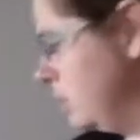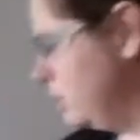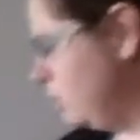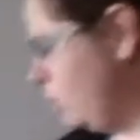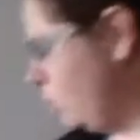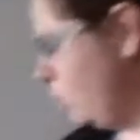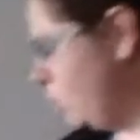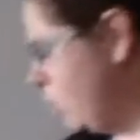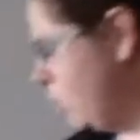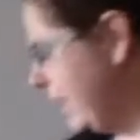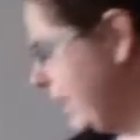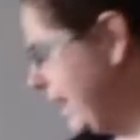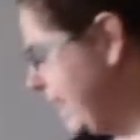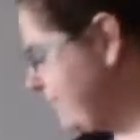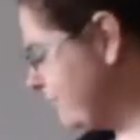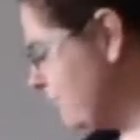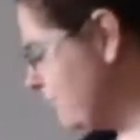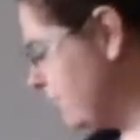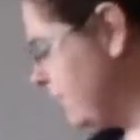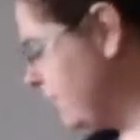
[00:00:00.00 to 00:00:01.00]

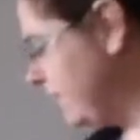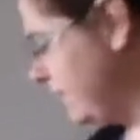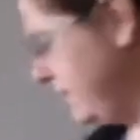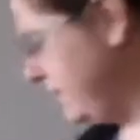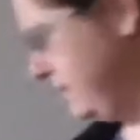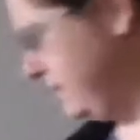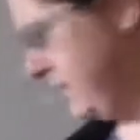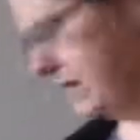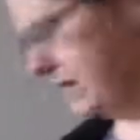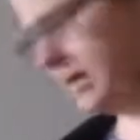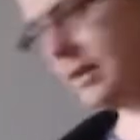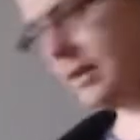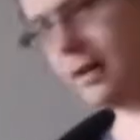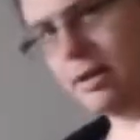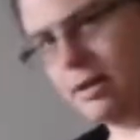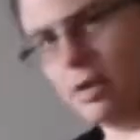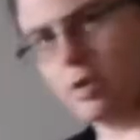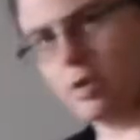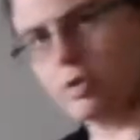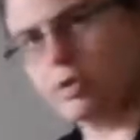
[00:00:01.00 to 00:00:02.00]
whatever is in this,
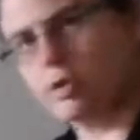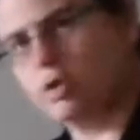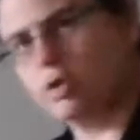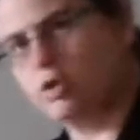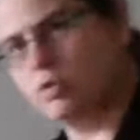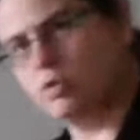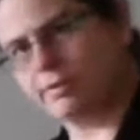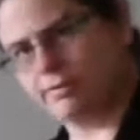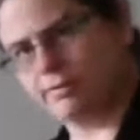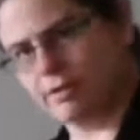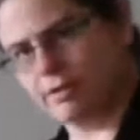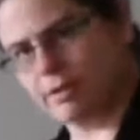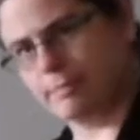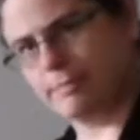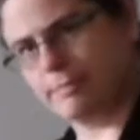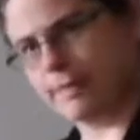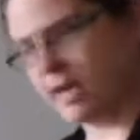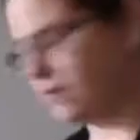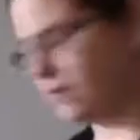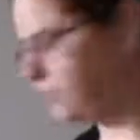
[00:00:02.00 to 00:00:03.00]
there's 2 of
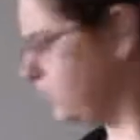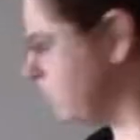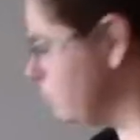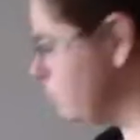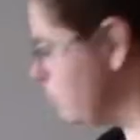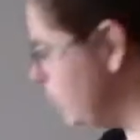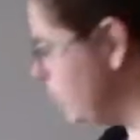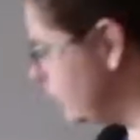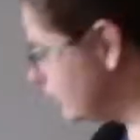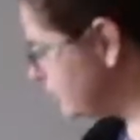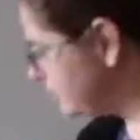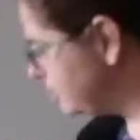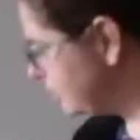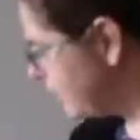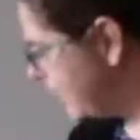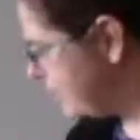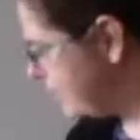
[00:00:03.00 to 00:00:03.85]
them. If we multiply